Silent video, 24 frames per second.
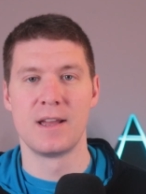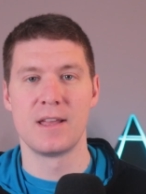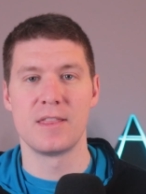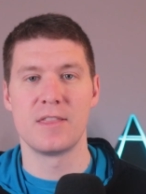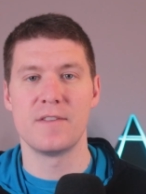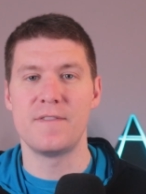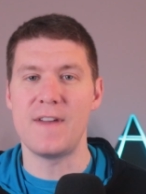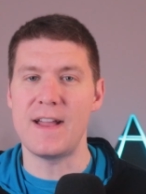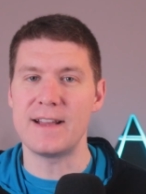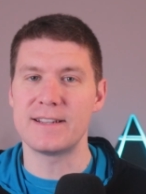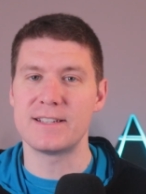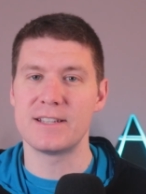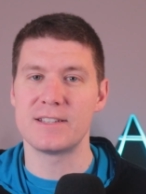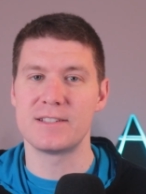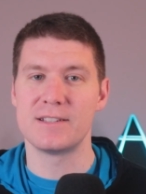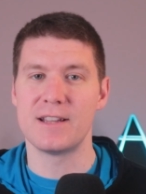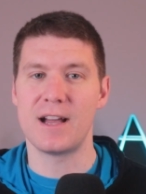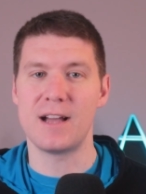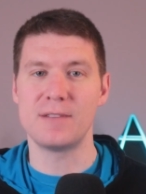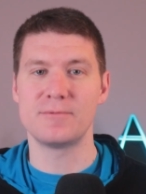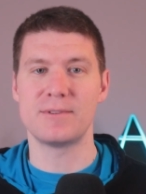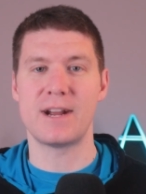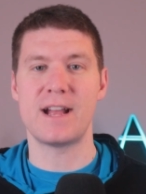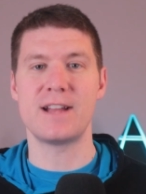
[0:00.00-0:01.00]
The fact is,
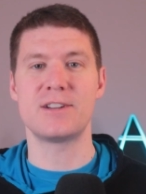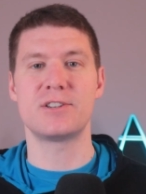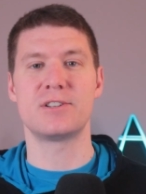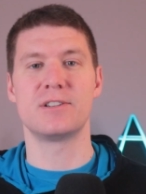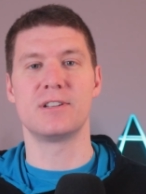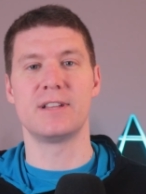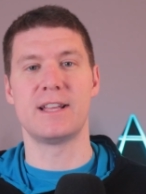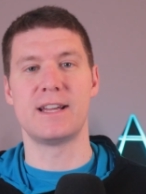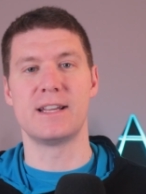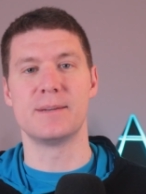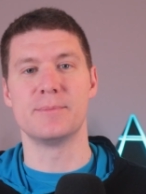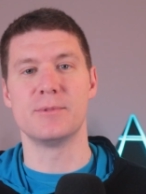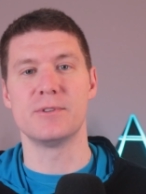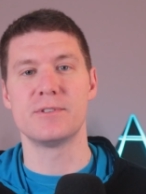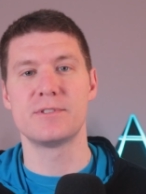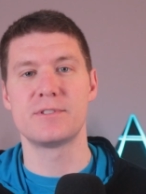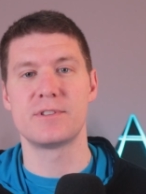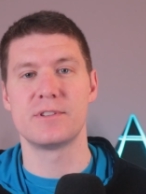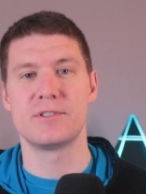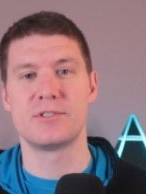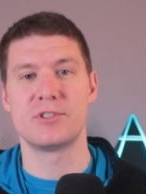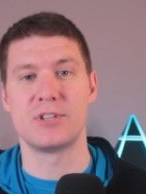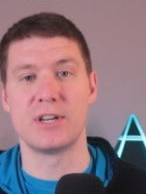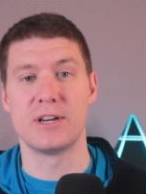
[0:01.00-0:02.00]
non-rational
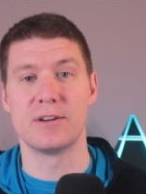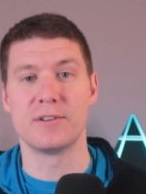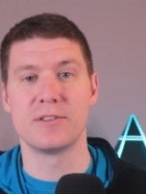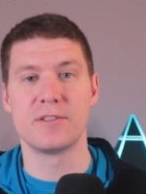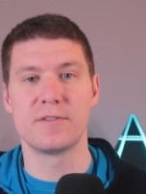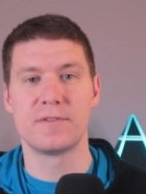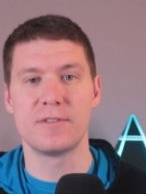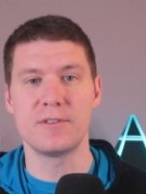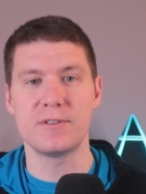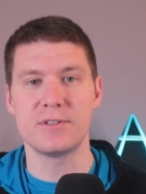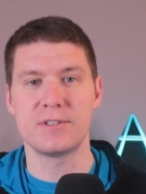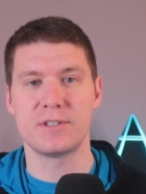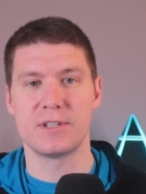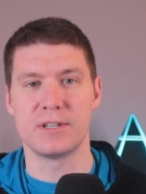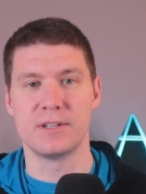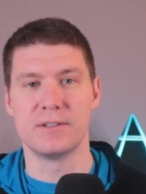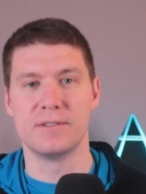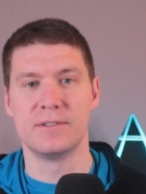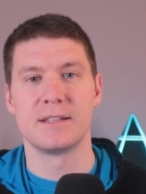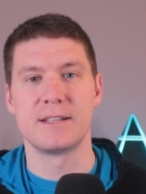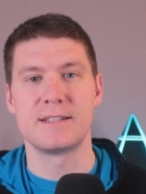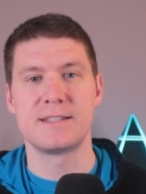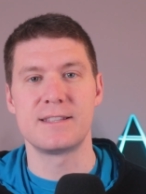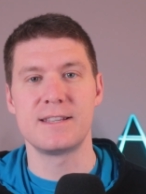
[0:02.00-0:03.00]
animals share in the first
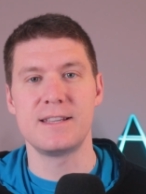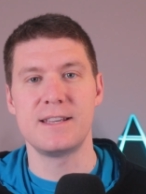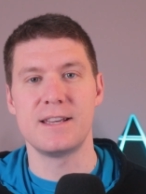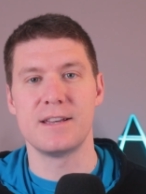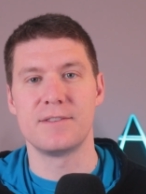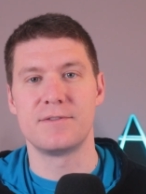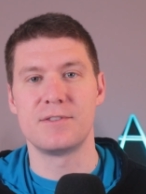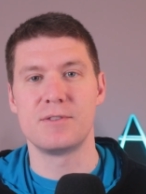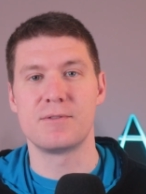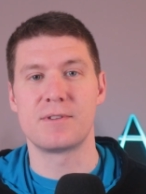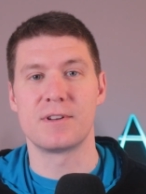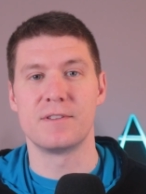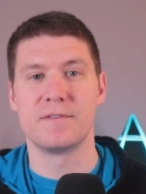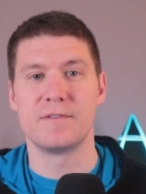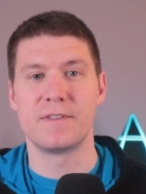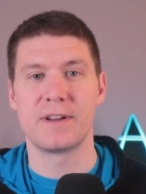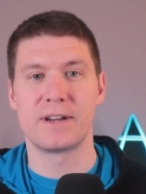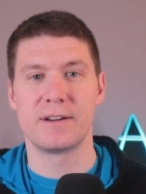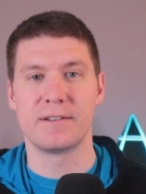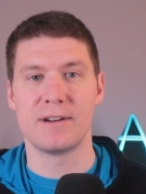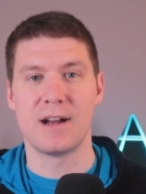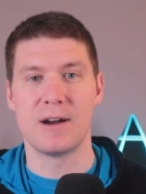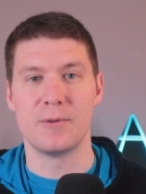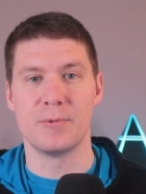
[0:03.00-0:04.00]
two. Let's see if you can
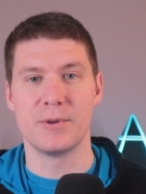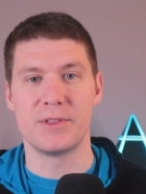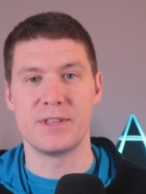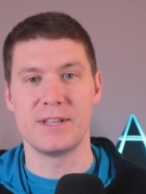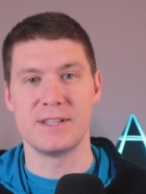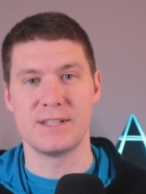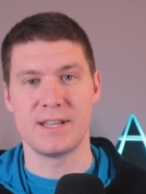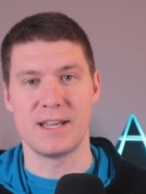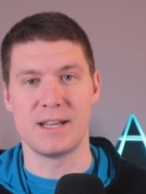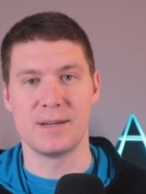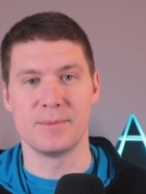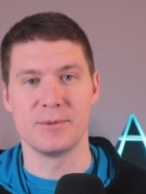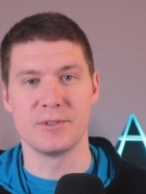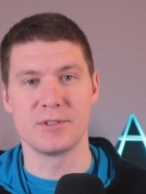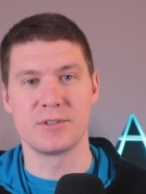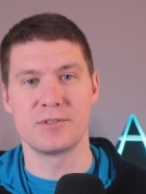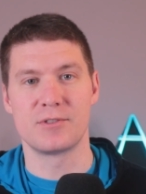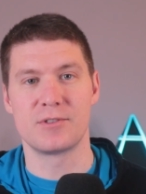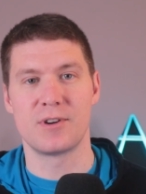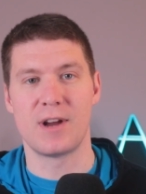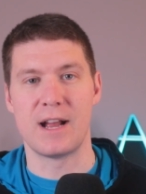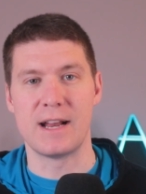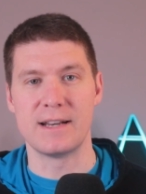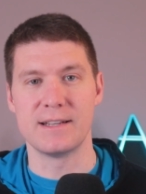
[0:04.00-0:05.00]
figure out what these animals are
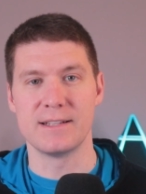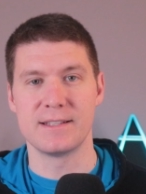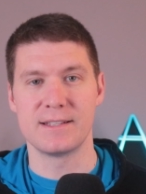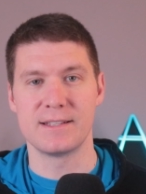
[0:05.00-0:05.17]
trying to